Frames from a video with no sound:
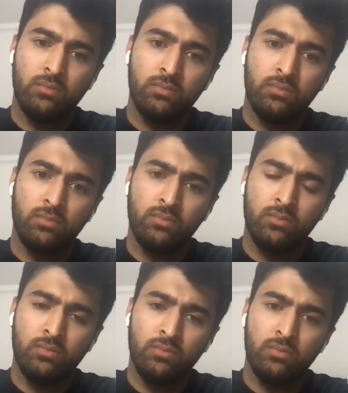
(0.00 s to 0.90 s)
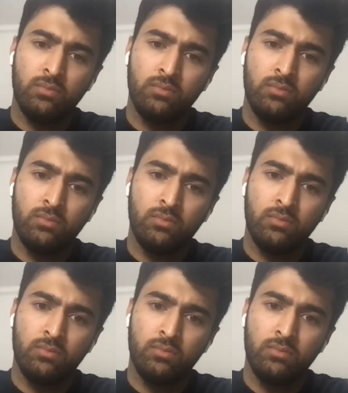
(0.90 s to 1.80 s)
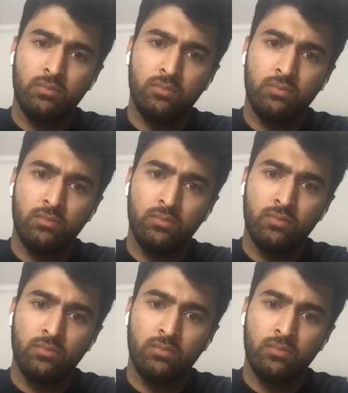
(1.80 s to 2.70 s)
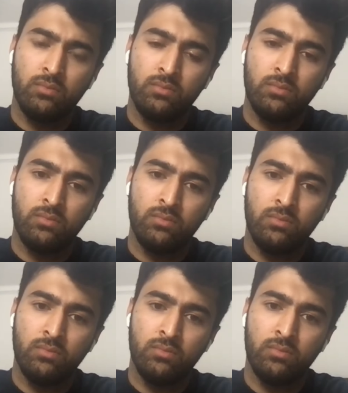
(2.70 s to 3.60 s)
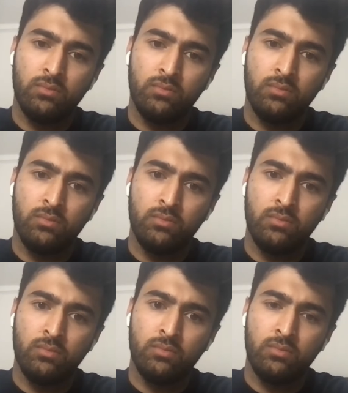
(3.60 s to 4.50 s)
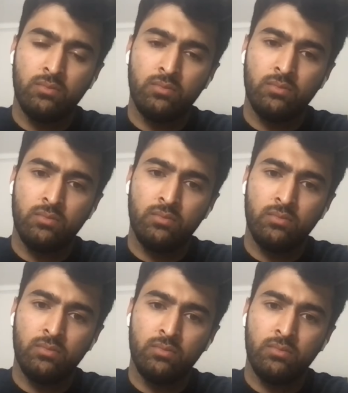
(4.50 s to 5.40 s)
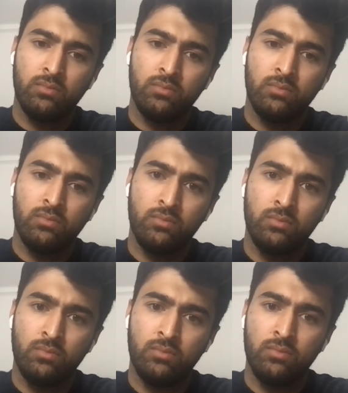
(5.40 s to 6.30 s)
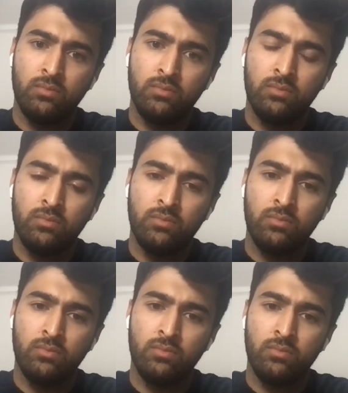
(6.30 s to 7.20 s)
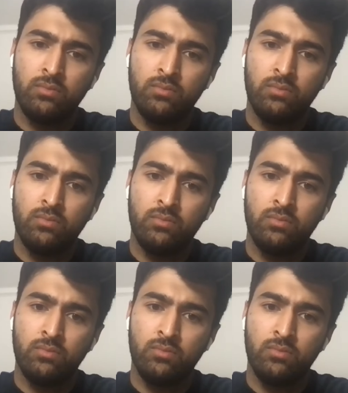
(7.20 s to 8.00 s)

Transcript: No words are spoken by the person on screen.